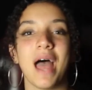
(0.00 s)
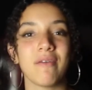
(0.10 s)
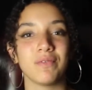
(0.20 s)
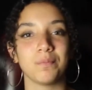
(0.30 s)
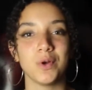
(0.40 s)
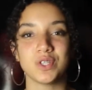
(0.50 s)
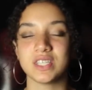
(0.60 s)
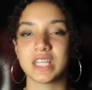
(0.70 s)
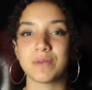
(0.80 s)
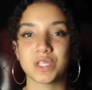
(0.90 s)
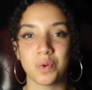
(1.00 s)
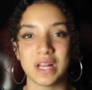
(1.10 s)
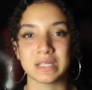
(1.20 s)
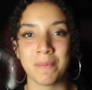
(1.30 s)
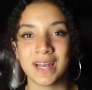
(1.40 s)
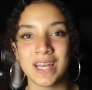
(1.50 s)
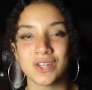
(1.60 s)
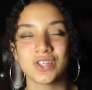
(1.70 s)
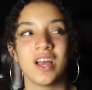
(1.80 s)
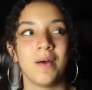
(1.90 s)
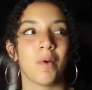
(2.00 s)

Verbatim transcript: Every, most of the subjects were in Spanish,